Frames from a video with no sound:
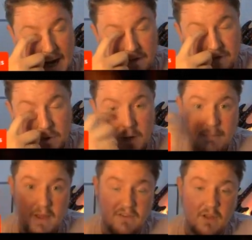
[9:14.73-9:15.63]
that's going to
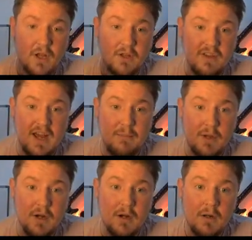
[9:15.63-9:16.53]
miss a lot of time
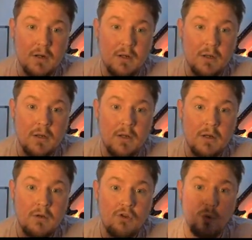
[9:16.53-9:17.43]
here,
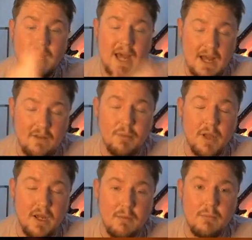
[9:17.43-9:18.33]
so we can't
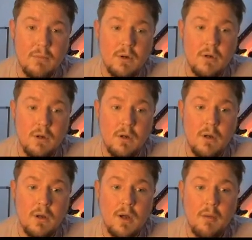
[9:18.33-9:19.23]
play him.
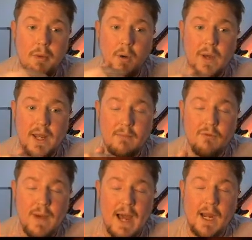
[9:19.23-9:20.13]
But when he comes
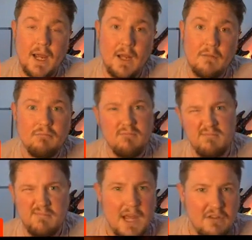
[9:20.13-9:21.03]
back in
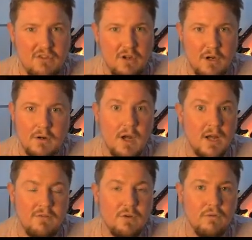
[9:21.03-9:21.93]
next year at
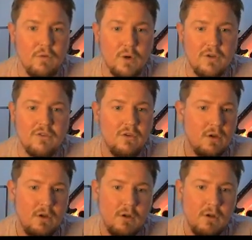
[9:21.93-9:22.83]
full force,
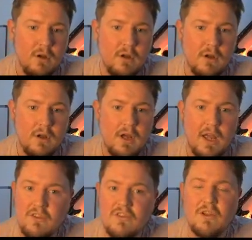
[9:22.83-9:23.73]

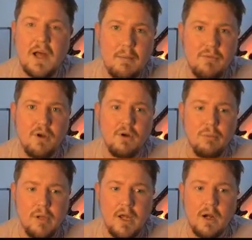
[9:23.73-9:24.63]
he's a slam dunk
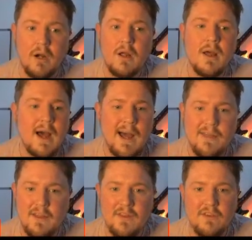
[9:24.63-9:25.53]
player. I
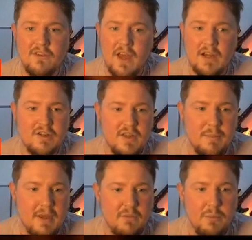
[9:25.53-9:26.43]
think this is actually the
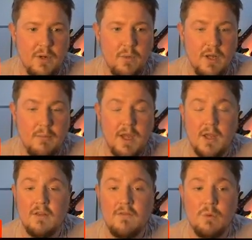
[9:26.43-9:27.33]
best pick we can make
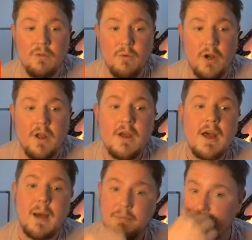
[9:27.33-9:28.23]
in the fourth round.
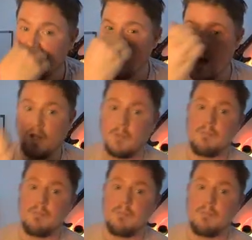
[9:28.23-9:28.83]
I'm taking Kyler